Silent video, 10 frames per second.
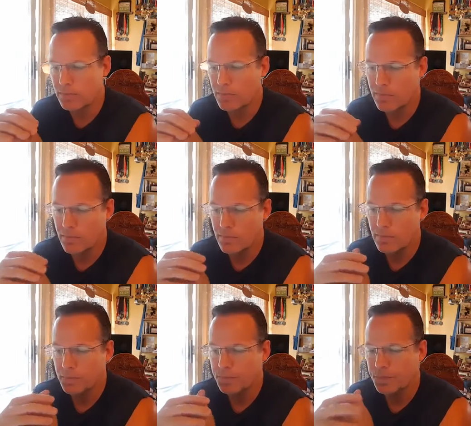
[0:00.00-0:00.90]

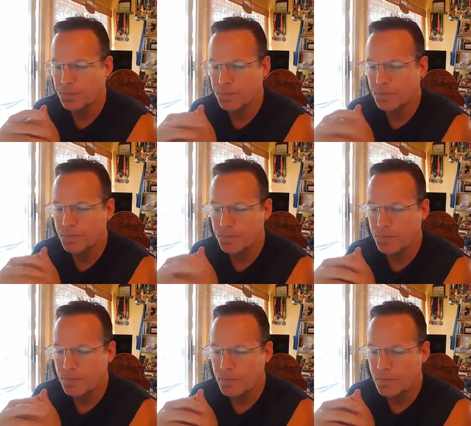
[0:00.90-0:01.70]
(no one is talking)